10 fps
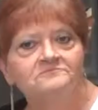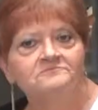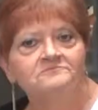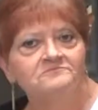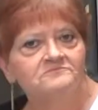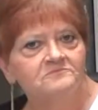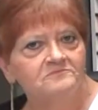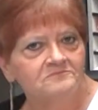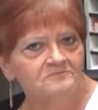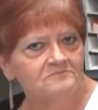
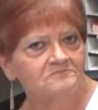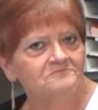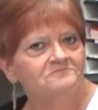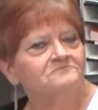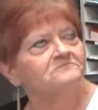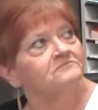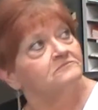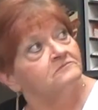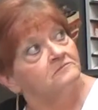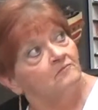
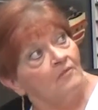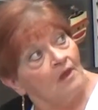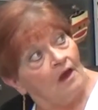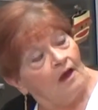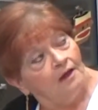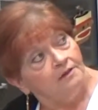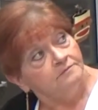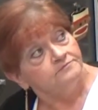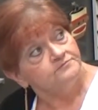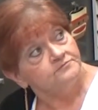
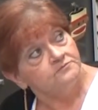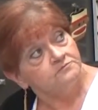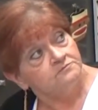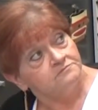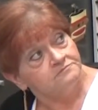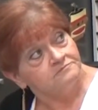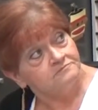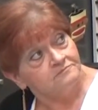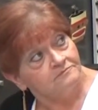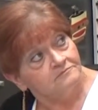
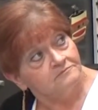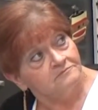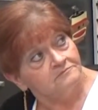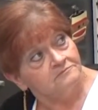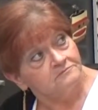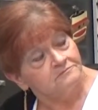(not speaking)